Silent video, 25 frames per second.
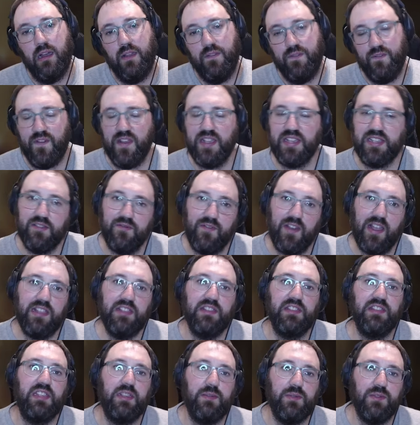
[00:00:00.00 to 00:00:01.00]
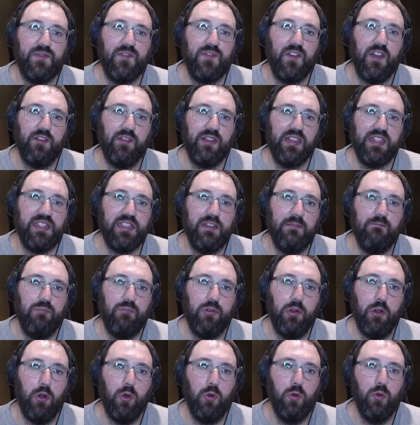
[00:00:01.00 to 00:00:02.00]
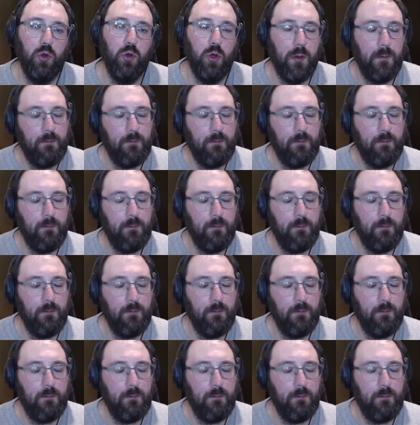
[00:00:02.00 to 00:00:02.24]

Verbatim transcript: This event seems very simple.